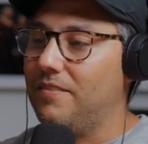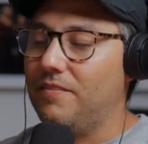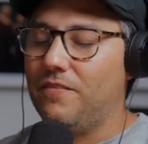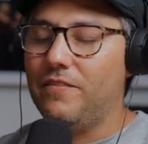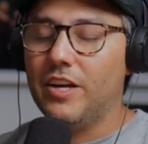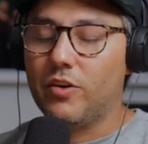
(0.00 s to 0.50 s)

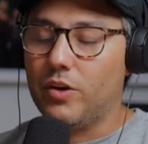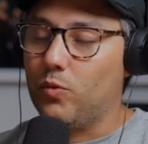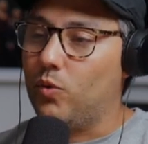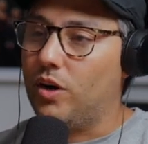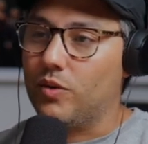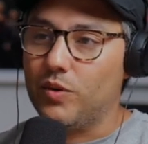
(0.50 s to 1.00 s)
very
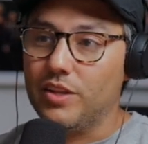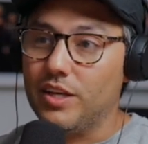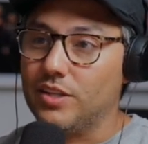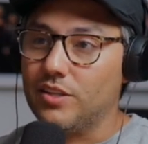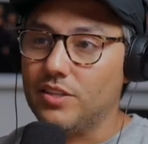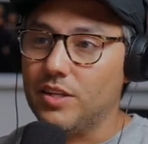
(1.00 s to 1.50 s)
wrong
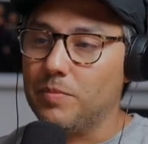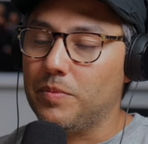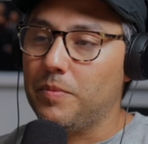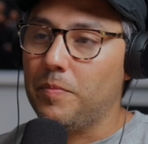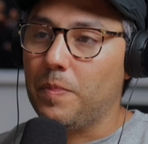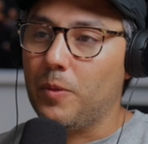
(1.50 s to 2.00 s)
relationship
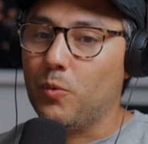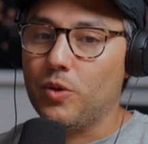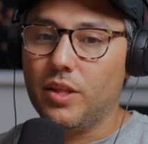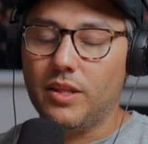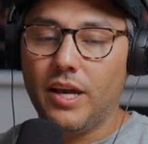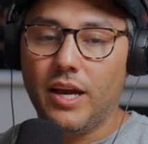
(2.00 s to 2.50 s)

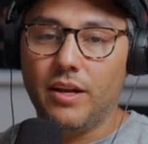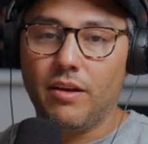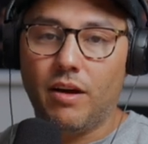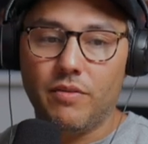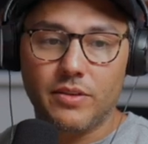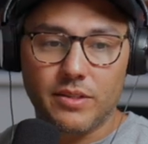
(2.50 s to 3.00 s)
where the dad,
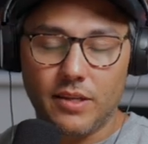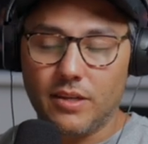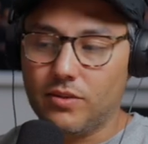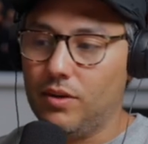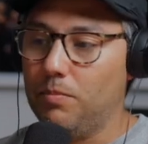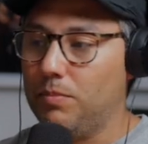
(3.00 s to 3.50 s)
obviously,
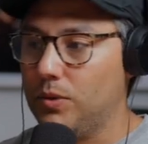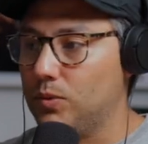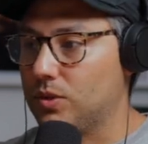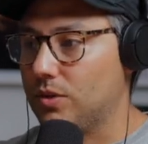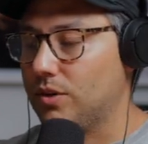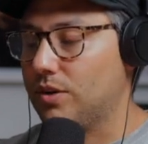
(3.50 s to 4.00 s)
as an
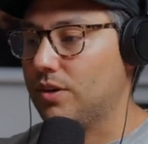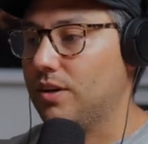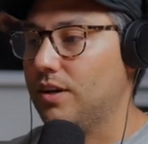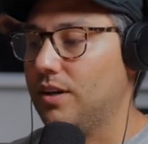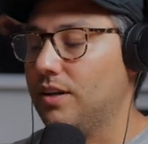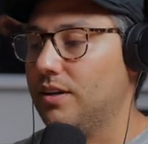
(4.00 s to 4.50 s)

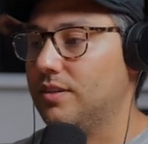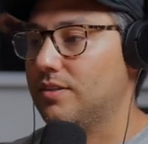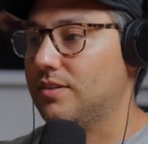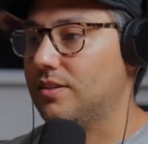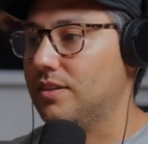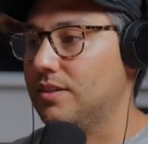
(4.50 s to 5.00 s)
abuser,
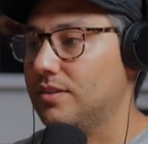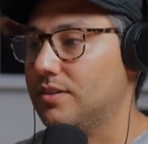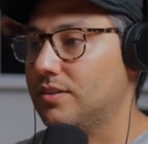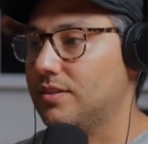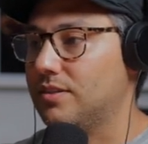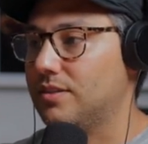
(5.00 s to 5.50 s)
as,
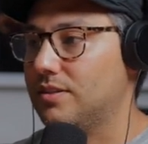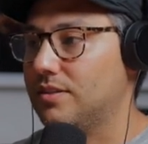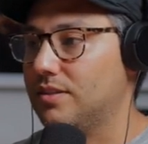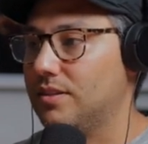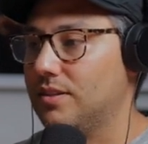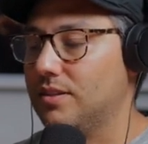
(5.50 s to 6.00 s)
as,
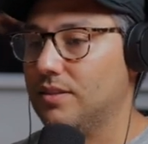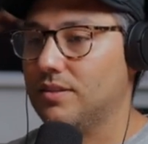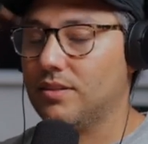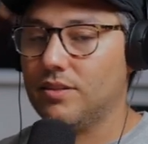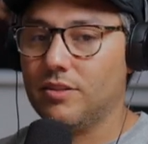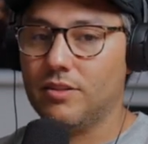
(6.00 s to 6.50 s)

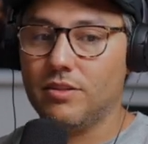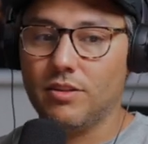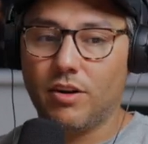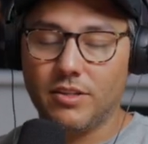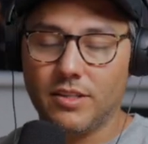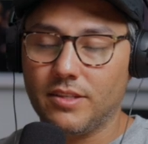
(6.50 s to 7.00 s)
as a
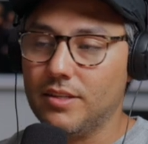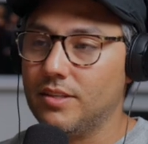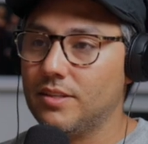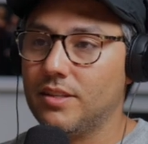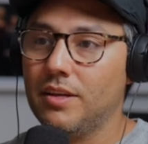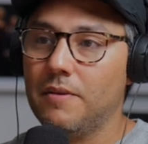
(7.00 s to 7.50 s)

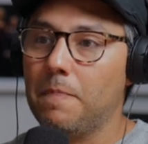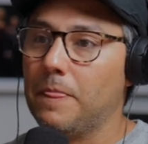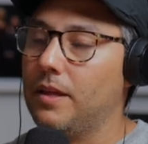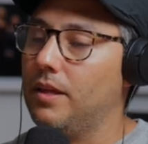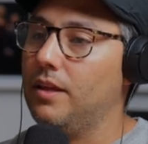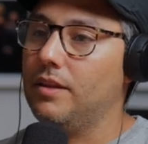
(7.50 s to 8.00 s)
narcissist,
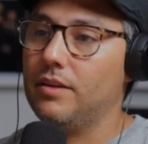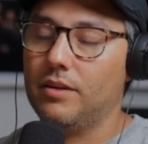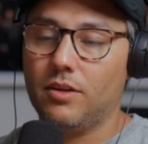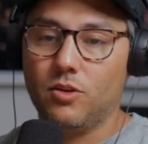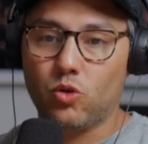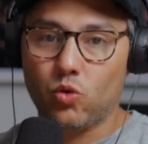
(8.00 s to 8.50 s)

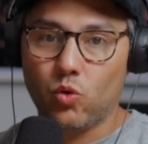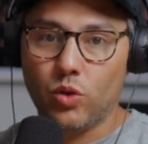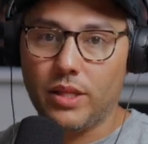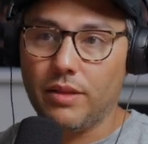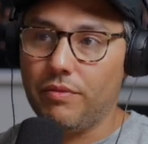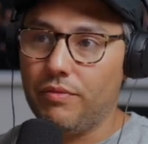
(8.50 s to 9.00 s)

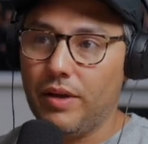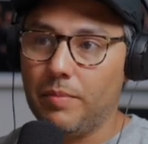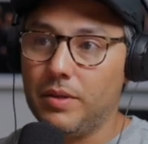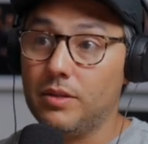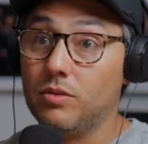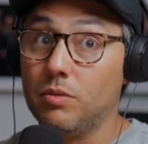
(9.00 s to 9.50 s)
controlling the
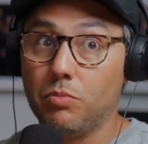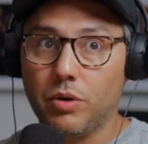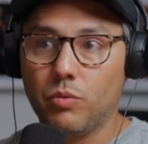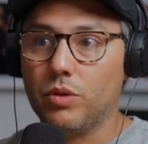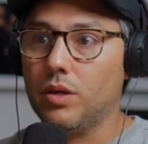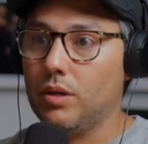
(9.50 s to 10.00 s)
family to the
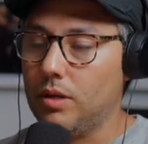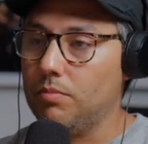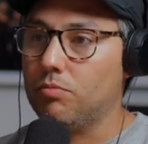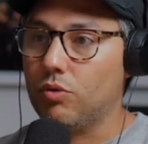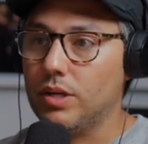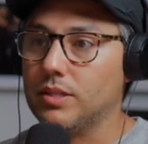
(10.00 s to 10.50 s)
point where they, he
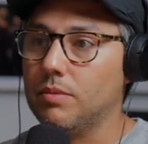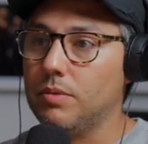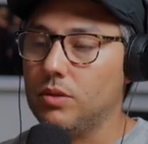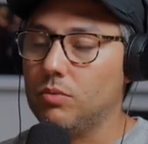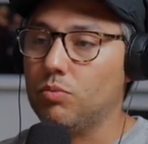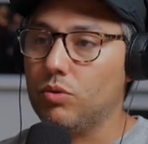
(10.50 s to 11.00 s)
brings them
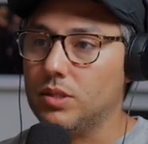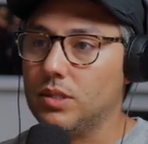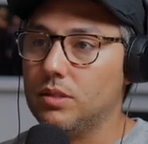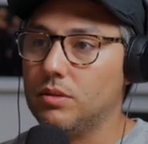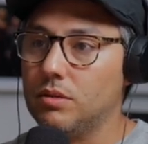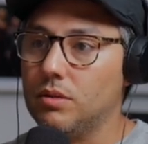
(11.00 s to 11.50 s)
into
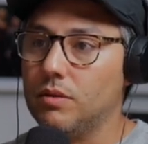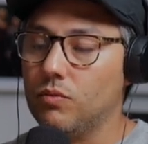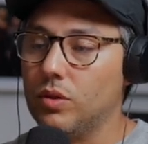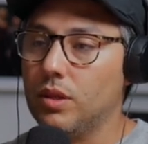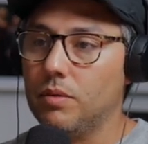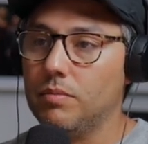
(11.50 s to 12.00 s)
prison to
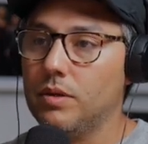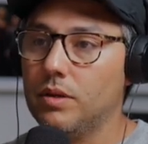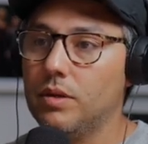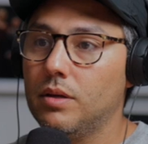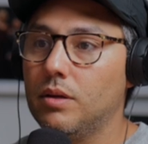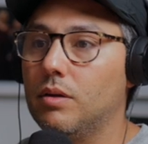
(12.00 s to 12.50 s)
live with him,
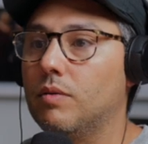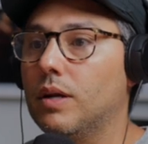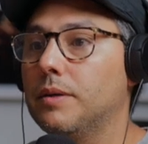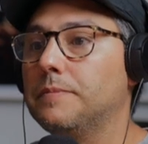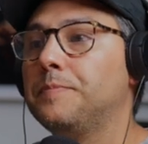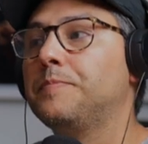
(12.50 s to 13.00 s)

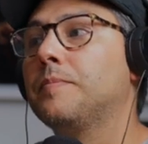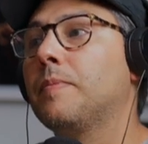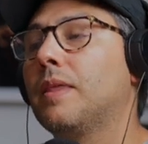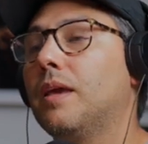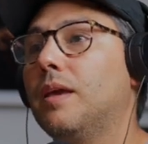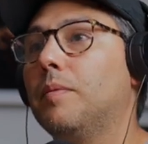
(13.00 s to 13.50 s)
right?
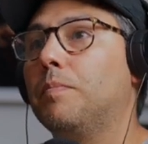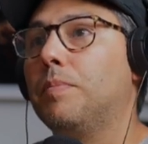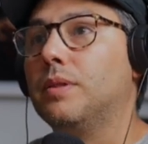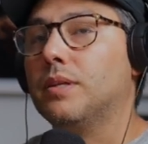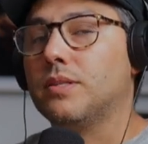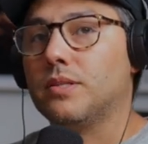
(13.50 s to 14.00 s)

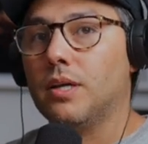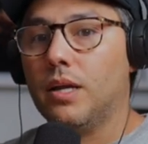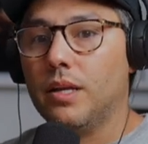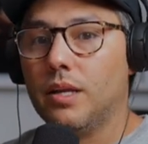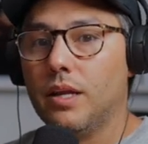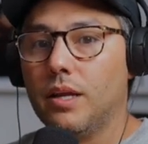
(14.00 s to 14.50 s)
But the
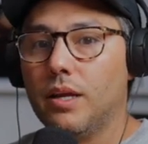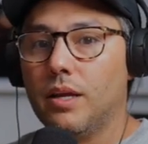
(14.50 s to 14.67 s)
son